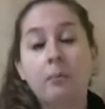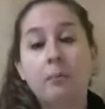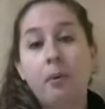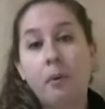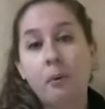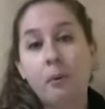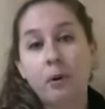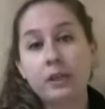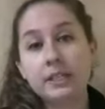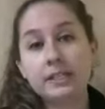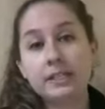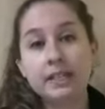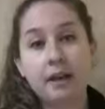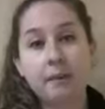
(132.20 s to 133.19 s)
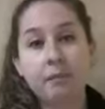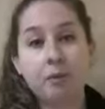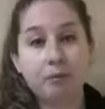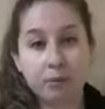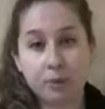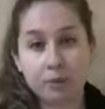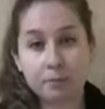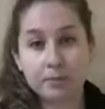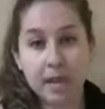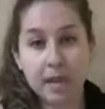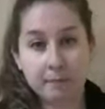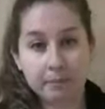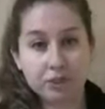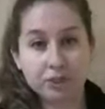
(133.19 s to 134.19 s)
pour some room
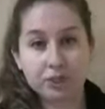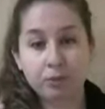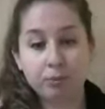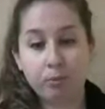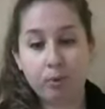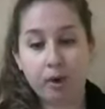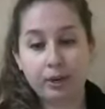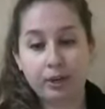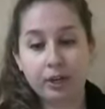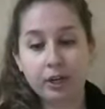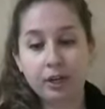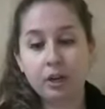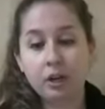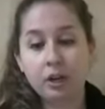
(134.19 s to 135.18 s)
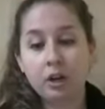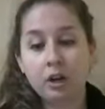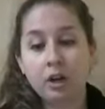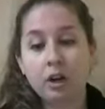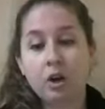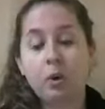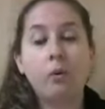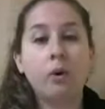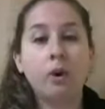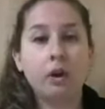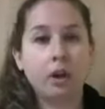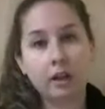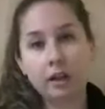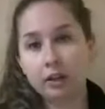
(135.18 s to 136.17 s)
temperature water,
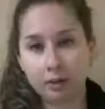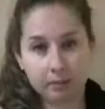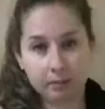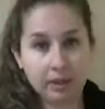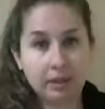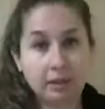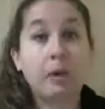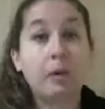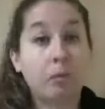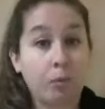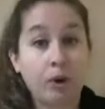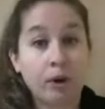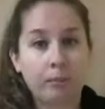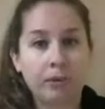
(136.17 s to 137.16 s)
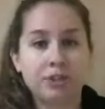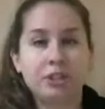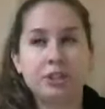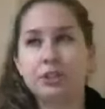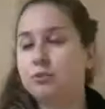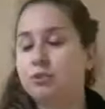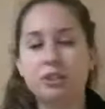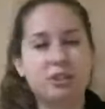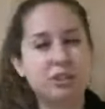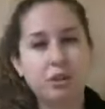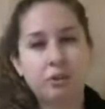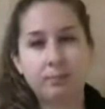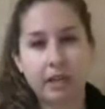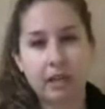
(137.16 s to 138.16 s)
or it could be a little bit warmer too. Just
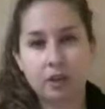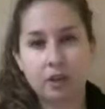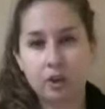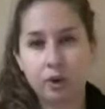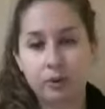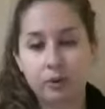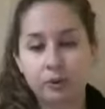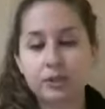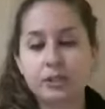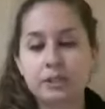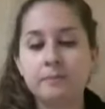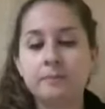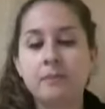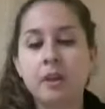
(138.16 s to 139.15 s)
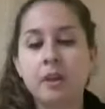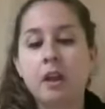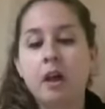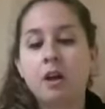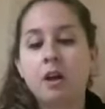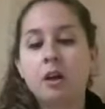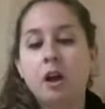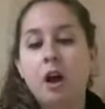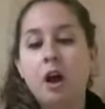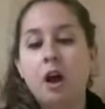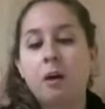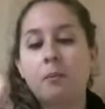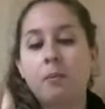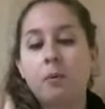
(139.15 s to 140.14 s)
don't make it cold.
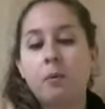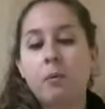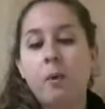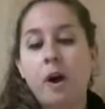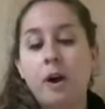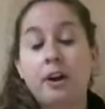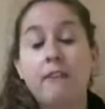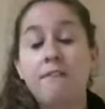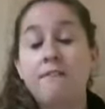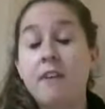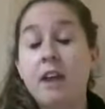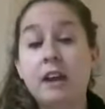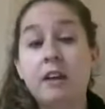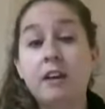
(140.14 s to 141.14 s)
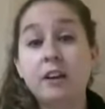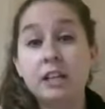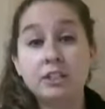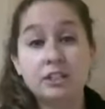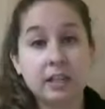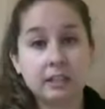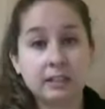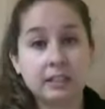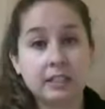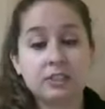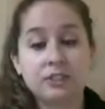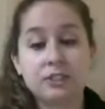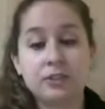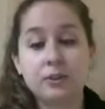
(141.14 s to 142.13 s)
Water very gently
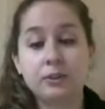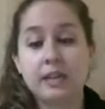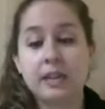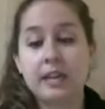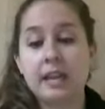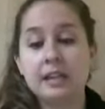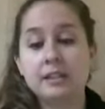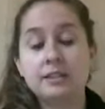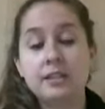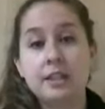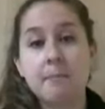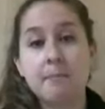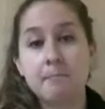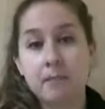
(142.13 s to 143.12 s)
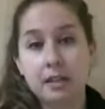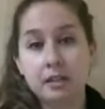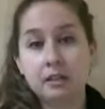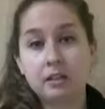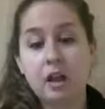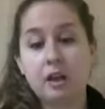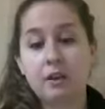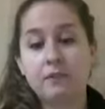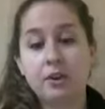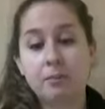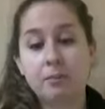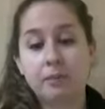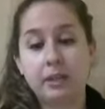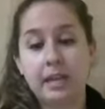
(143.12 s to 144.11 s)
and slowly into the middle of
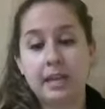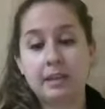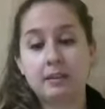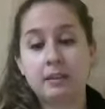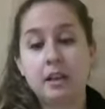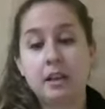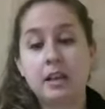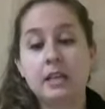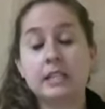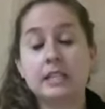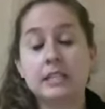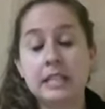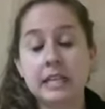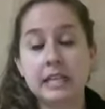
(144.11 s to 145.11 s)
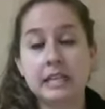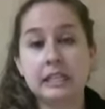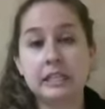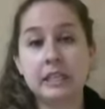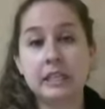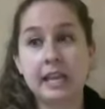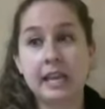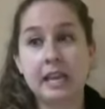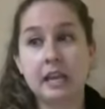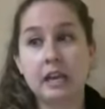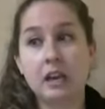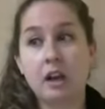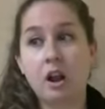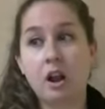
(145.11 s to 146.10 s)
your plate until it